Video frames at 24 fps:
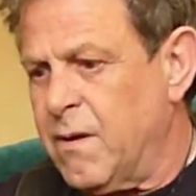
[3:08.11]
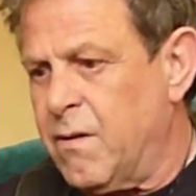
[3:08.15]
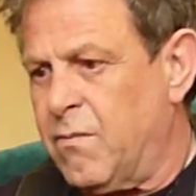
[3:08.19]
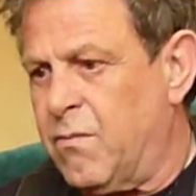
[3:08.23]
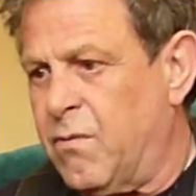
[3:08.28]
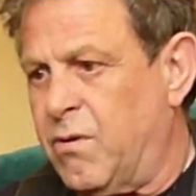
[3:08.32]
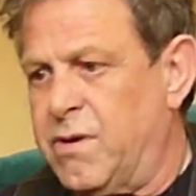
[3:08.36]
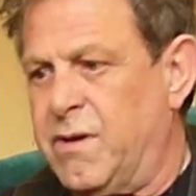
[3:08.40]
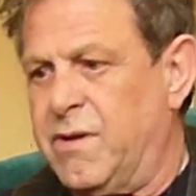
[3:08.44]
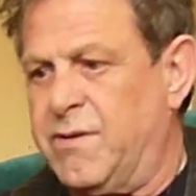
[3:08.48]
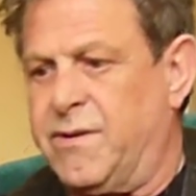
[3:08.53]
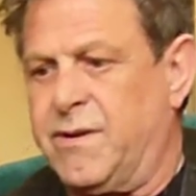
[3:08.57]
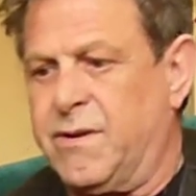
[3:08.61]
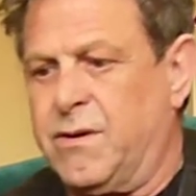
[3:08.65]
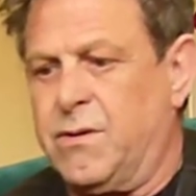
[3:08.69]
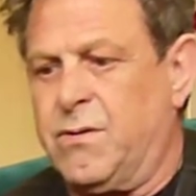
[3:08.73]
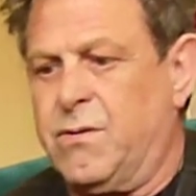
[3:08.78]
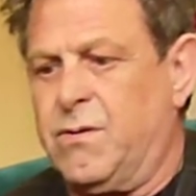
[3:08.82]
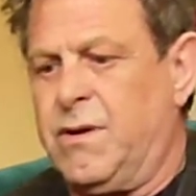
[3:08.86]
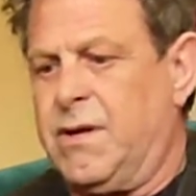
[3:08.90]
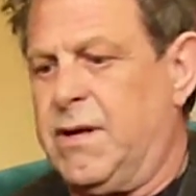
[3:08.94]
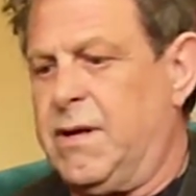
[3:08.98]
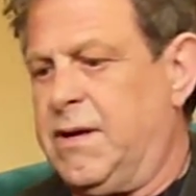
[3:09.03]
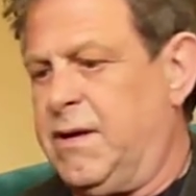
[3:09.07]
what you
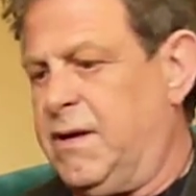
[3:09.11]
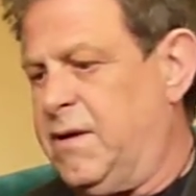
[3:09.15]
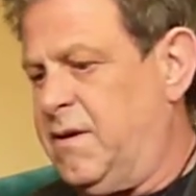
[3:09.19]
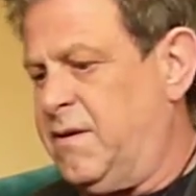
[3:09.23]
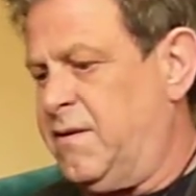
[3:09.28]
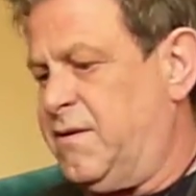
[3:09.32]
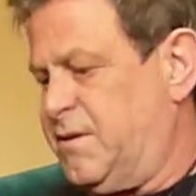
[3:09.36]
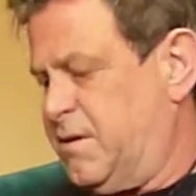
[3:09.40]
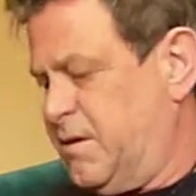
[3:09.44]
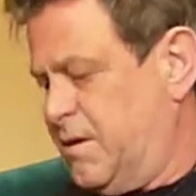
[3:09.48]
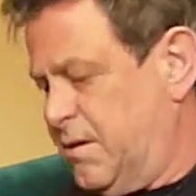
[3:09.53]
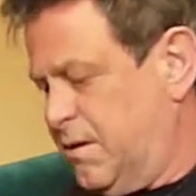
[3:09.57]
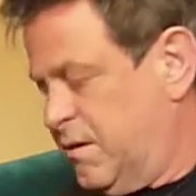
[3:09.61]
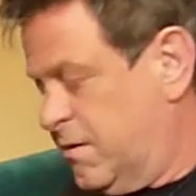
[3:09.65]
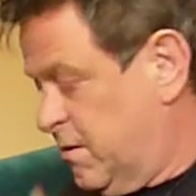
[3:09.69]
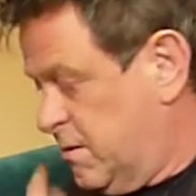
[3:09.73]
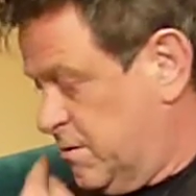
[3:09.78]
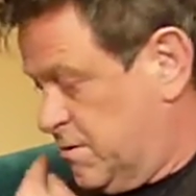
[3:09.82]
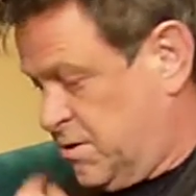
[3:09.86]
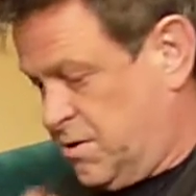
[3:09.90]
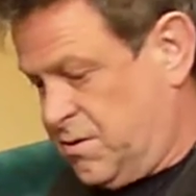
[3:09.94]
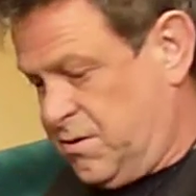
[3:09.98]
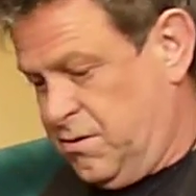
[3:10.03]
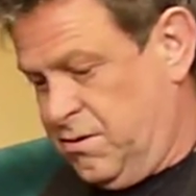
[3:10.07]
do is, I've got a
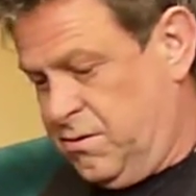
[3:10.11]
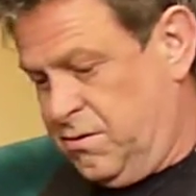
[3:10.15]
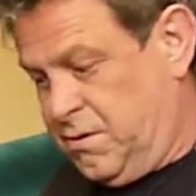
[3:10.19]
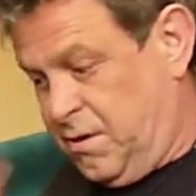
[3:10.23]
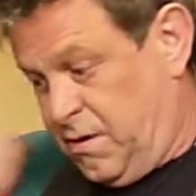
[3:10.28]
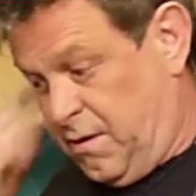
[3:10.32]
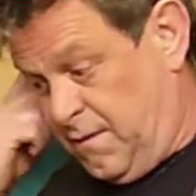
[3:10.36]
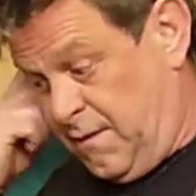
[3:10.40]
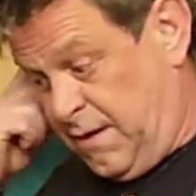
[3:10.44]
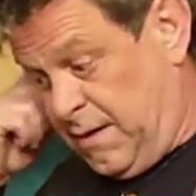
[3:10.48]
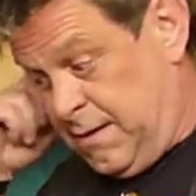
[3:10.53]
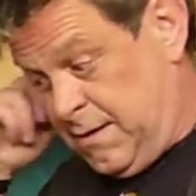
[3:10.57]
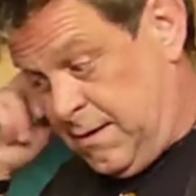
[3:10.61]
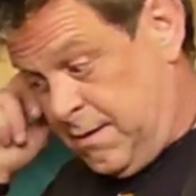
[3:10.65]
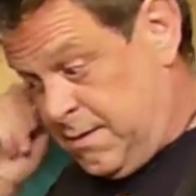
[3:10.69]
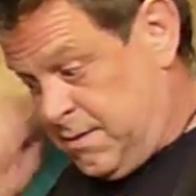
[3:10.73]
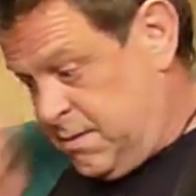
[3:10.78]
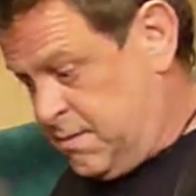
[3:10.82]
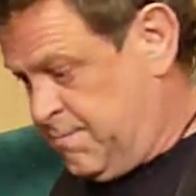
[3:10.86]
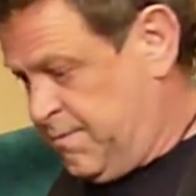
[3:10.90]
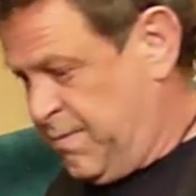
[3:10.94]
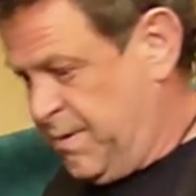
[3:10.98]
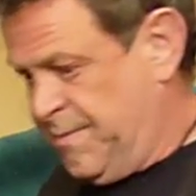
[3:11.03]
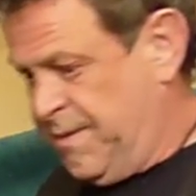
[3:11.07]
screwdriver,
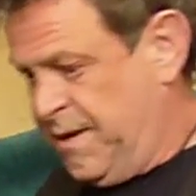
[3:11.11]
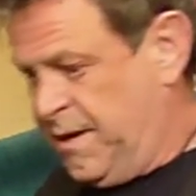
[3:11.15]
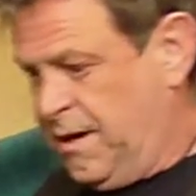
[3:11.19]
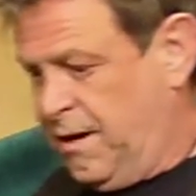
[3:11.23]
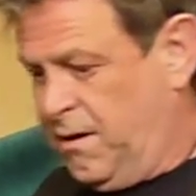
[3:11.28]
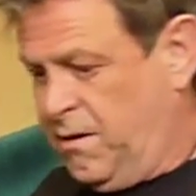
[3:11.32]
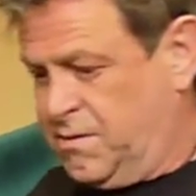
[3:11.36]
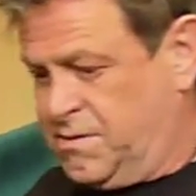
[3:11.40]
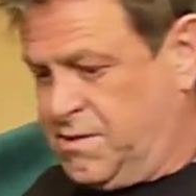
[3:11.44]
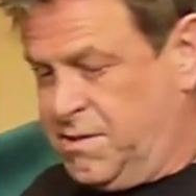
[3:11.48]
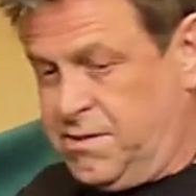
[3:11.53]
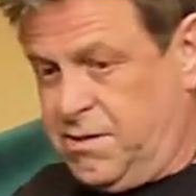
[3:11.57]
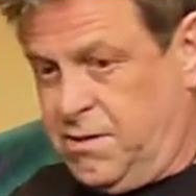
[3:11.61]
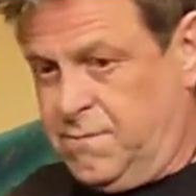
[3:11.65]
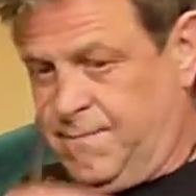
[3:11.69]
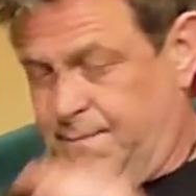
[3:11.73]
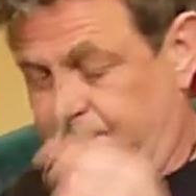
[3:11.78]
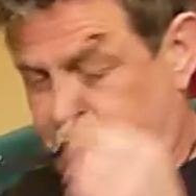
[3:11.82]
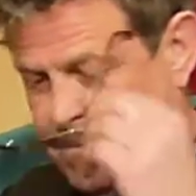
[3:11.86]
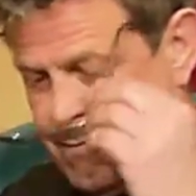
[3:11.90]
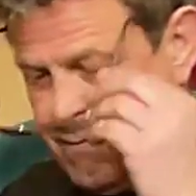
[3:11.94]
just put your glasses on.